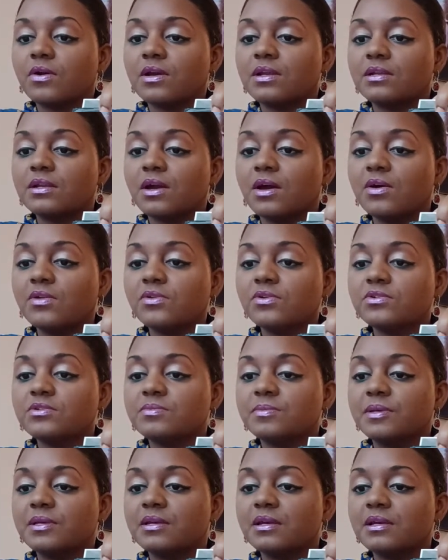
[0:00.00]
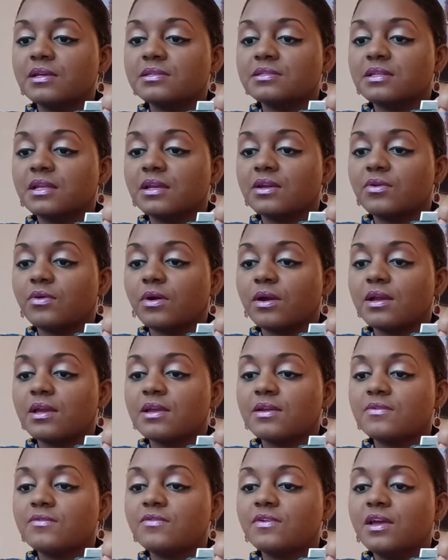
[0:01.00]
And others because they
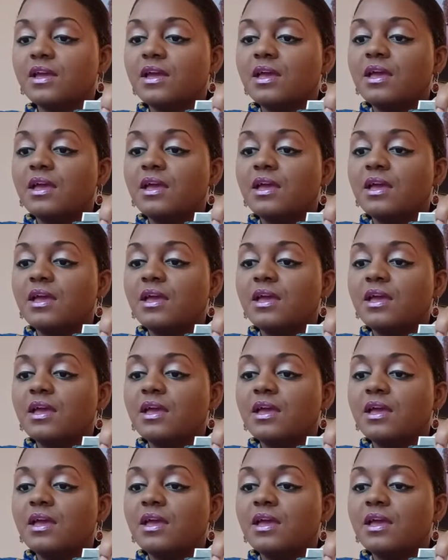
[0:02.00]
crave